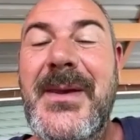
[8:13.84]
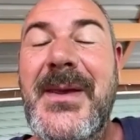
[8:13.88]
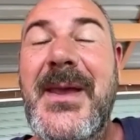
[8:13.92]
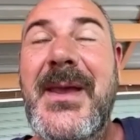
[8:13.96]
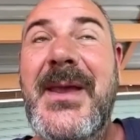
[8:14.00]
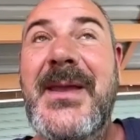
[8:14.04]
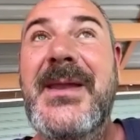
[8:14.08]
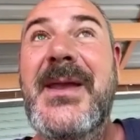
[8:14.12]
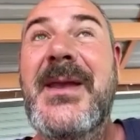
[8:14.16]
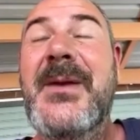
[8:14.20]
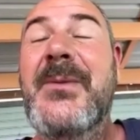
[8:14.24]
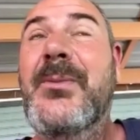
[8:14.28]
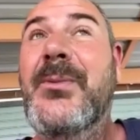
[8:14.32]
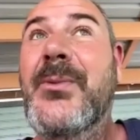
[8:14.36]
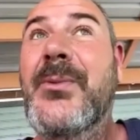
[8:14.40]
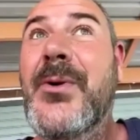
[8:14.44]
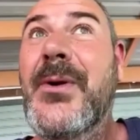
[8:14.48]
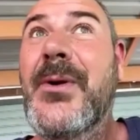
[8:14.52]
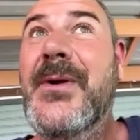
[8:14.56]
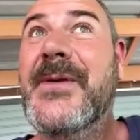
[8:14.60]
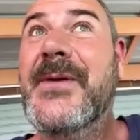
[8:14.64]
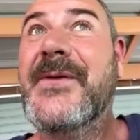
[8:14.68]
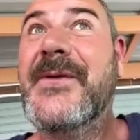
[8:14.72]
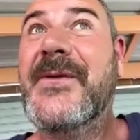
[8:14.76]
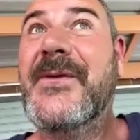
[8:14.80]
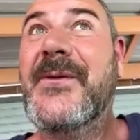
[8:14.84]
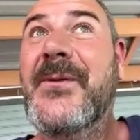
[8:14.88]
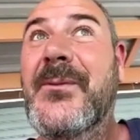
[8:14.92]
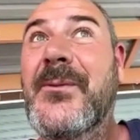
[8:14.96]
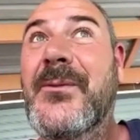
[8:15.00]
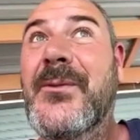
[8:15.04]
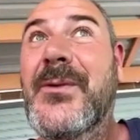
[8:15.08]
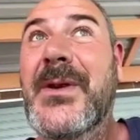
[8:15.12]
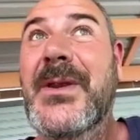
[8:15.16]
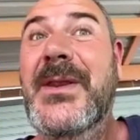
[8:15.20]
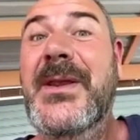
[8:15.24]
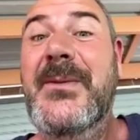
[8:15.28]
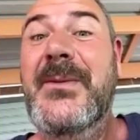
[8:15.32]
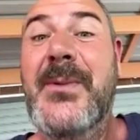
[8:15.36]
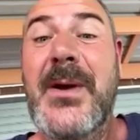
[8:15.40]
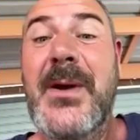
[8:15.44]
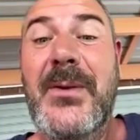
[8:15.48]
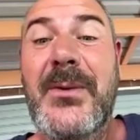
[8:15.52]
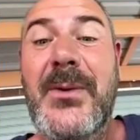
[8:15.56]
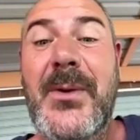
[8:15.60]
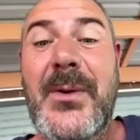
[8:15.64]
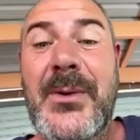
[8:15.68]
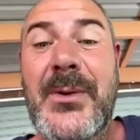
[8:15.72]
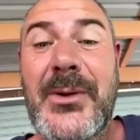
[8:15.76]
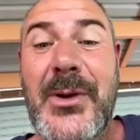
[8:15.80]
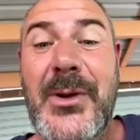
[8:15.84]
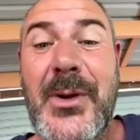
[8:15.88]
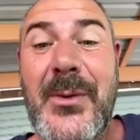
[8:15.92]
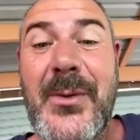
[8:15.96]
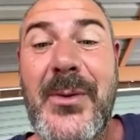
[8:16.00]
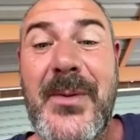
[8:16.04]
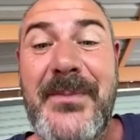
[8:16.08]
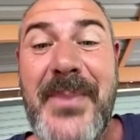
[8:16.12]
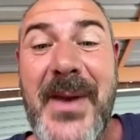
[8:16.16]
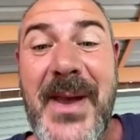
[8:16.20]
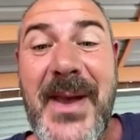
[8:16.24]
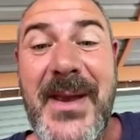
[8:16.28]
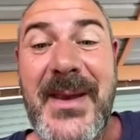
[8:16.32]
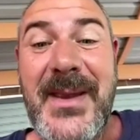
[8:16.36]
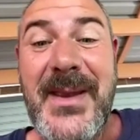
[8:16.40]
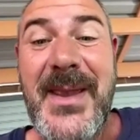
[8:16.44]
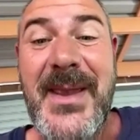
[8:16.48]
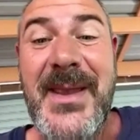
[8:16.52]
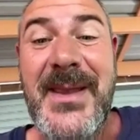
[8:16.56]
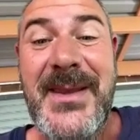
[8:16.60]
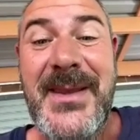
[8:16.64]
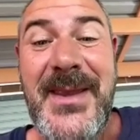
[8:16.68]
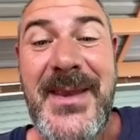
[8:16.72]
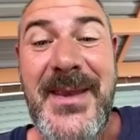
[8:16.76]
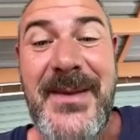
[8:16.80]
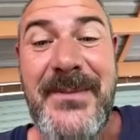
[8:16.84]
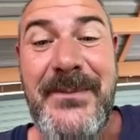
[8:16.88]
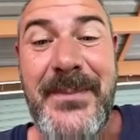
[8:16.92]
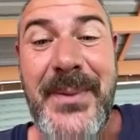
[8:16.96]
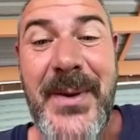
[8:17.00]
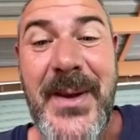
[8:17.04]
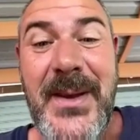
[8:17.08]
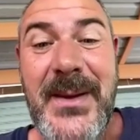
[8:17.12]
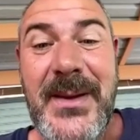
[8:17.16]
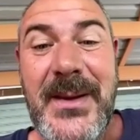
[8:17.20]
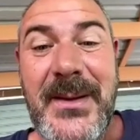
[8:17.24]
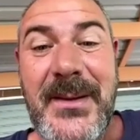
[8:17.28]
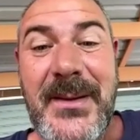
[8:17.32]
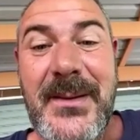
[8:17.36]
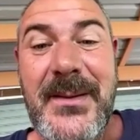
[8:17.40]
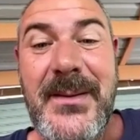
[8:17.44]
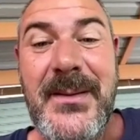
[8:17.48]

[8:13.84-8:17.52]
and it works really well on lower back and hip pain.